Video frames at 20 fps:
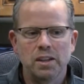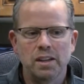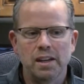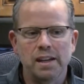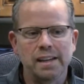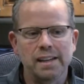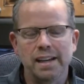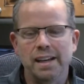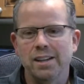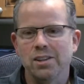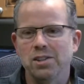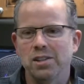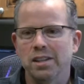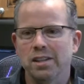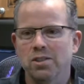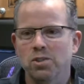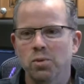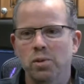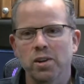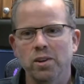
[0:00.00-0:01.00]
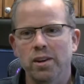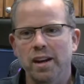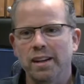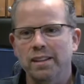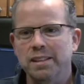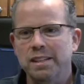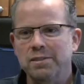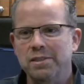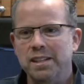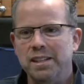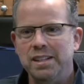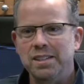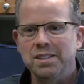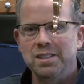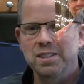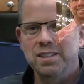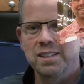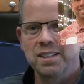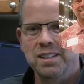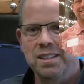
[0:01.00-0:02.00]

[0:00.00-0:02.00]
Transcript: engaging in Twitter activities.